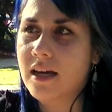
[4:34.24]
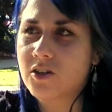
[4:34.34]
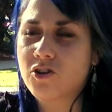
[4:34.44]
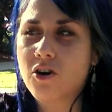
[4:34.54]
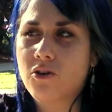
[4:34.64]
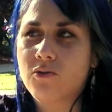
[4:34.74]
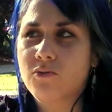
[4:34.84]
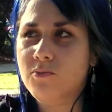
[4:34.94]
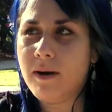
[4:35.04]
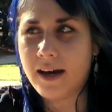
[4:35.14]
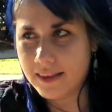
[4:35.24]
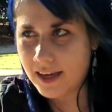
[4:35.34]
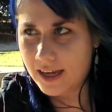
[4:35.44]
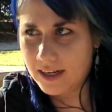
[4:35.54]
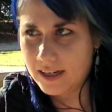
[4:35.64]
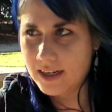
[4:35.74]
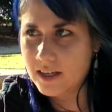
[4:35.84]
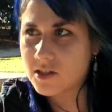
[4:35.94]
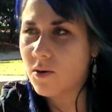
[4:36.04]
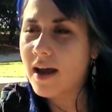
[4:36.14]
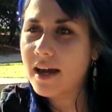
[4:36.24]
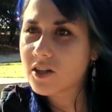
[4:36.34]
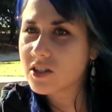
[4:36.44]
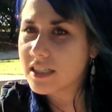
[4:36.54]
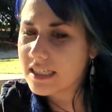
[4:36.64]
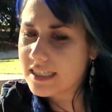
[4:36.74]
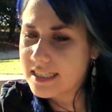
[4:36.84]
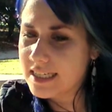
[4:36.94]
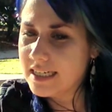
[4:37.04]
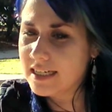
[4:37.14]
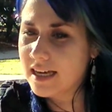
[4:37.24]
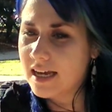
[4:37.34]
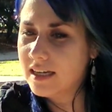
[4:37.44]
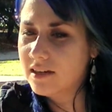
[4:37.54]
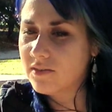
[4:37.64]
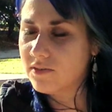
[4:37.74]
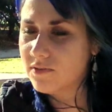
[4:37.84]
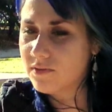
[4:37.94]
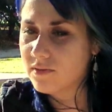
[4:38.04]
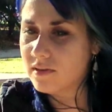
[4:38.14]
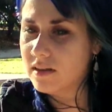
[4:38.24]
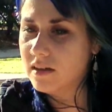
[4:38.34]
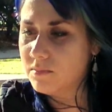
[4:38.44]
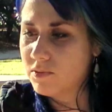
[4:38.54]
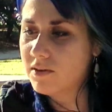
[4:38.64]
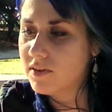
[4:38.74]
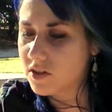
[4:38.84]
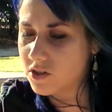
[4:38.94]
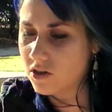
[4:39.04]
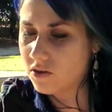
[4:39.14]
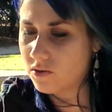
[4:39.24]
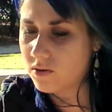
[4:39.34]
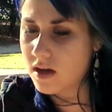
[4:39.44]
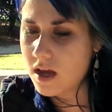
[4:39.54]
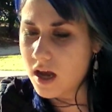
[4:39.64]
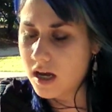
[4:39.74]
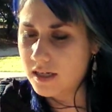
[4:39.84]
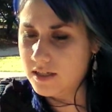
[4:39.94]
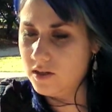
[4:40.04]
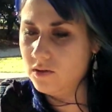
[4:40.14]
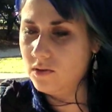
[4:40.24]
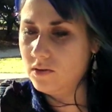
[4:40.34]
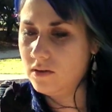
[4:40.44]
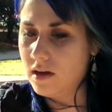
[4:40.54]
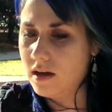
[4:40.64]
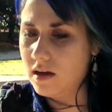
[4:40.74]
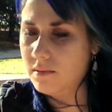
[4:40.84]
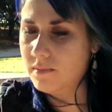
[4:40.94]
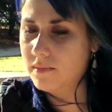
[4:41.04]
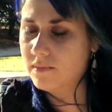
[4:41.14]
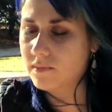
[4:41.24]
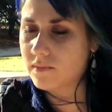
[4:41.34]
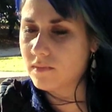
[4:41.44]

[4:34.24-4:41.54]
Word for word: a show back then so i actually didn't see any of the previous show until um,